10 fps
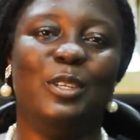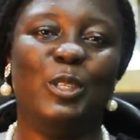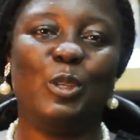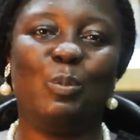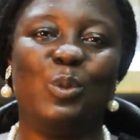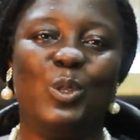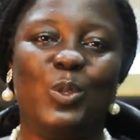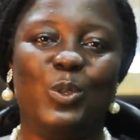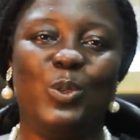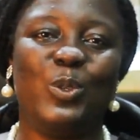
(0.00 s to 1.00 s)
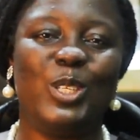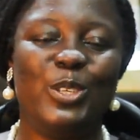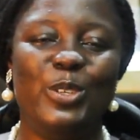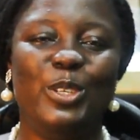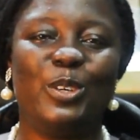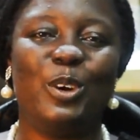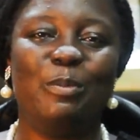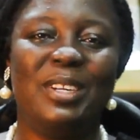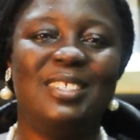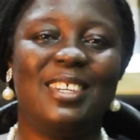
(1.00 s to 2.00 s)
supposed to do. See you in the
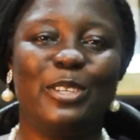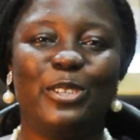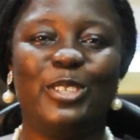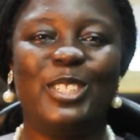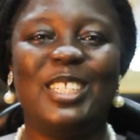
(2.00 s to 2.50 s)
comment section.